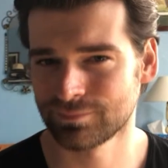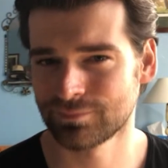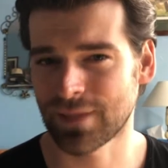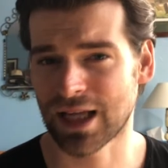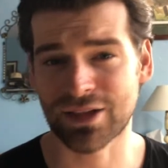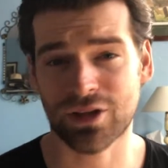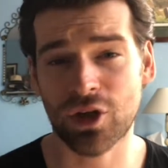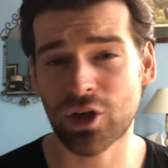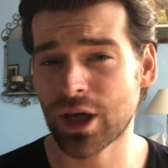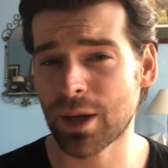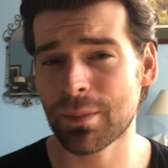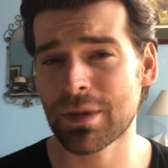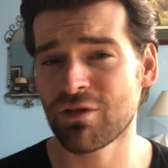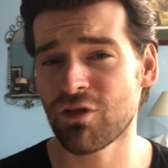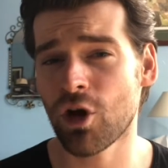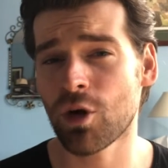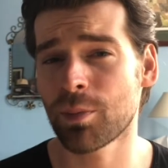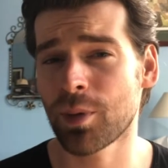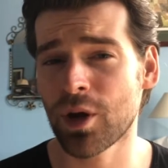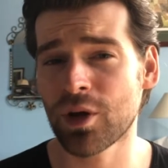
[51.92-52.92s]
And don't get me
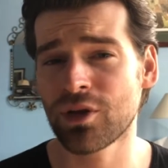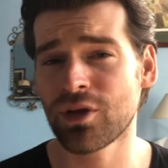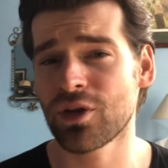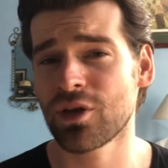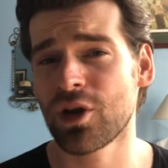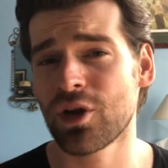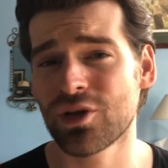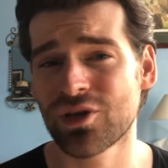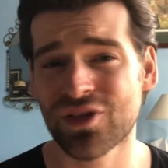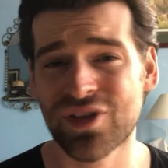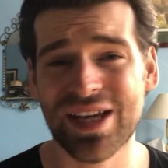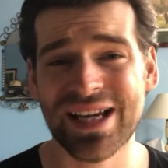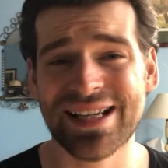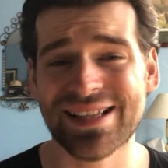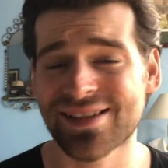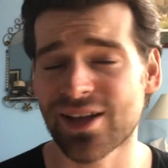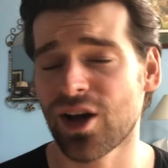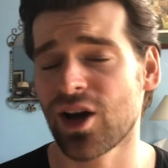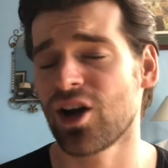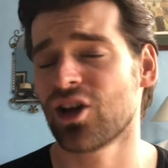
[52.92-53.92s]
wrong, both of those
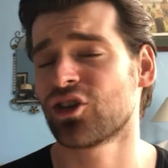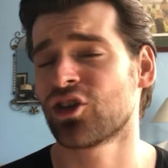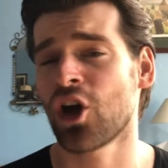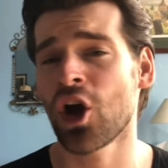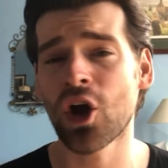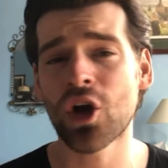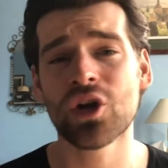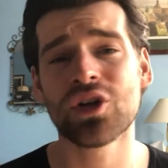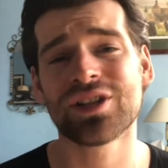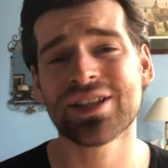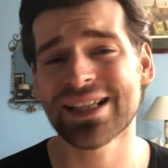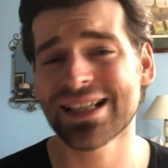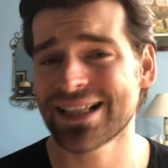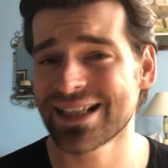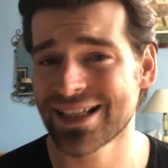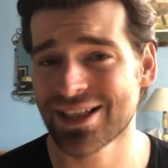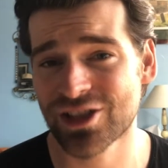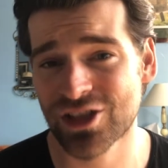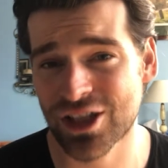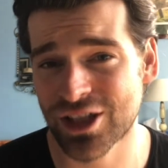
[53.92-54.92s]
things are totally
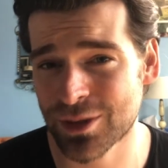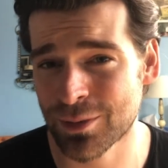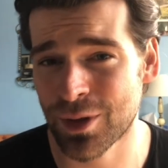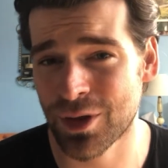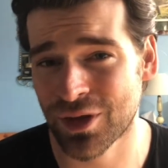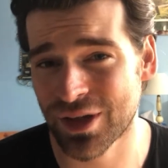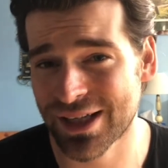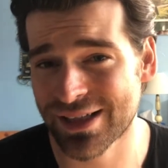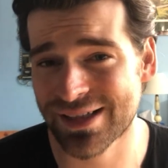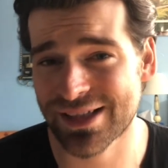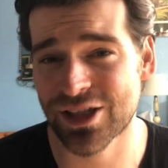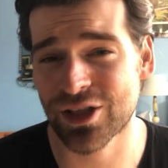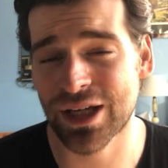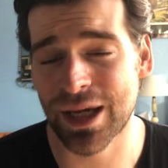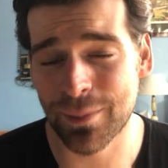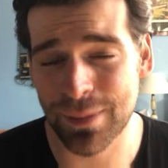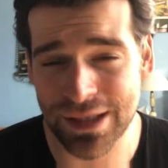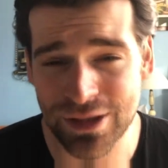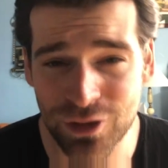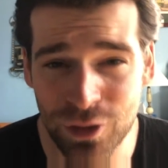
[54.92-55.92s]
legitimate things that you
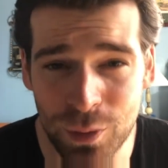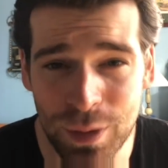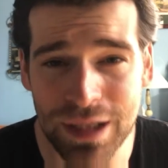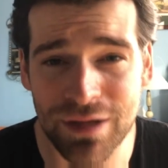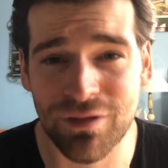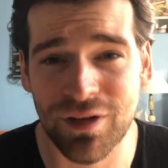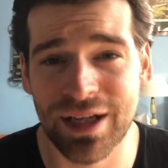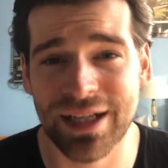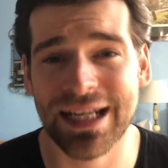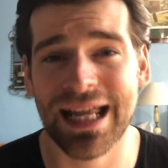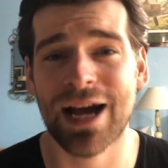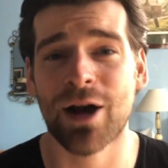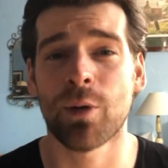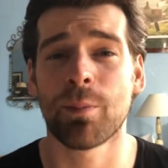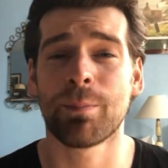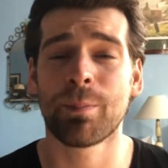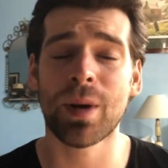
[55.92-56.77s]
can be doing right now,